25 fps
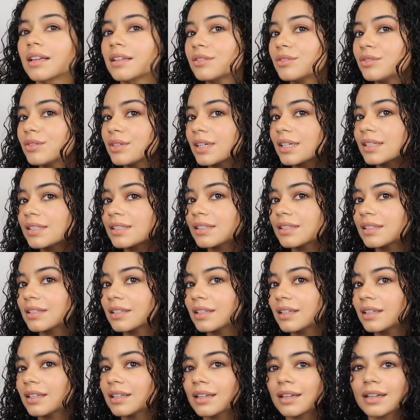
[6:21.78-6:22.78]
As you can
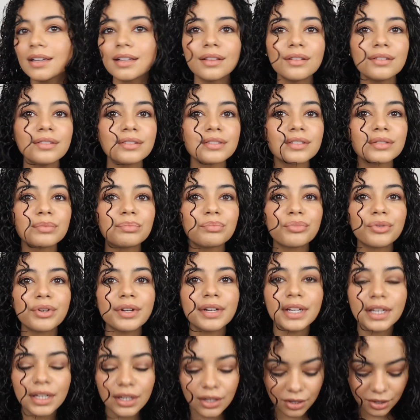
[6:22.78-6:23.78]
see, it looks
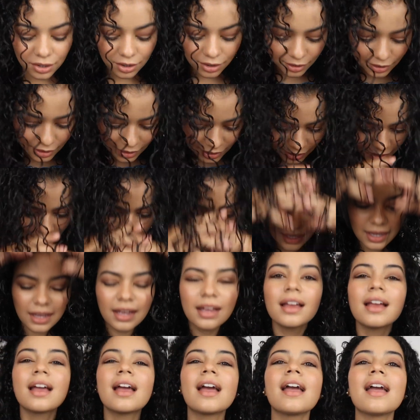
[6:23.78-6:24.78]
pretty curly
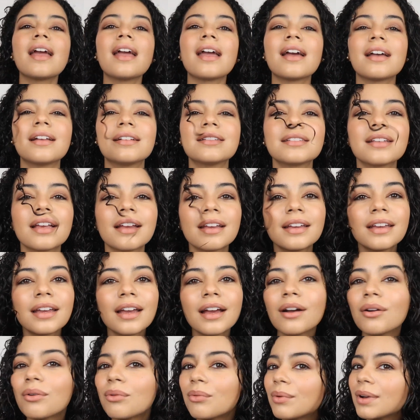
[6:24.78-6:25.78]
and I
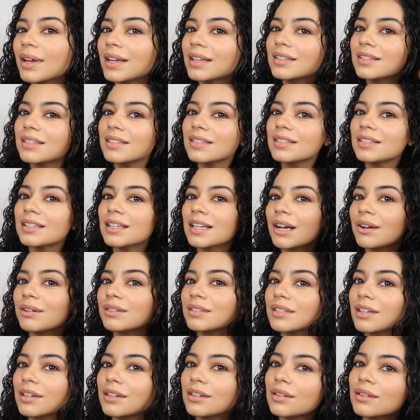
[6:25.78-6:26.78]
can't wait to see how
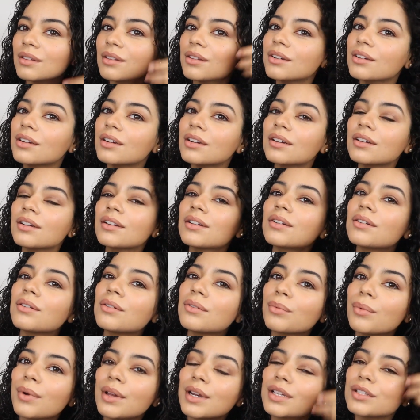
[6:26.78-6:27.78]
it's gonna look
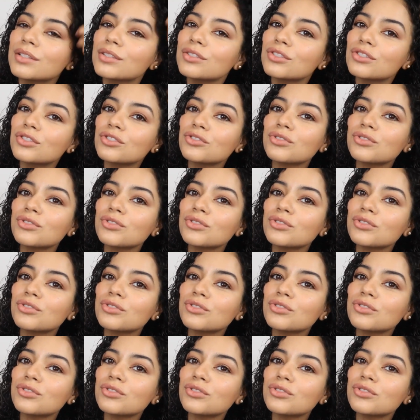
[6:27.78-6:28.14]
when it's